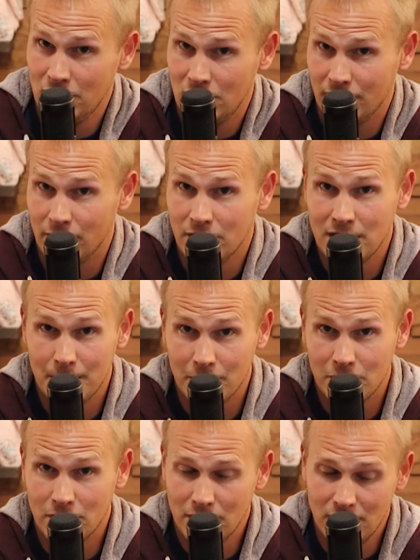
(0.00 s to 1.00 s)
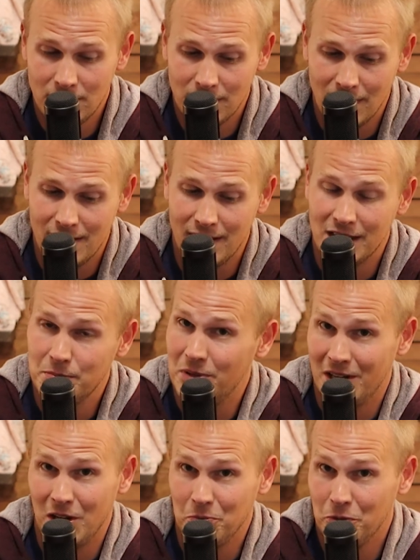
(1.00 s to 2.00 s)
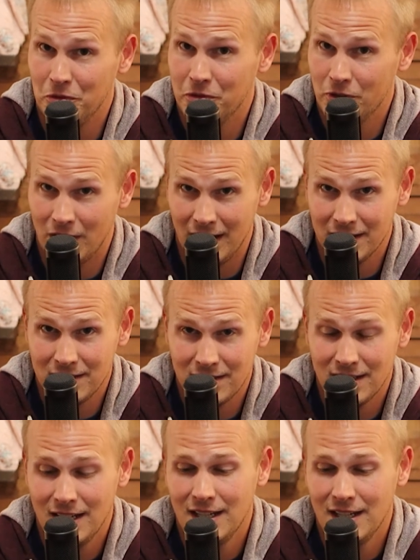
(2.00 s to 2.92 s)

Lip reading: to different temperatures, and that's been helpful for us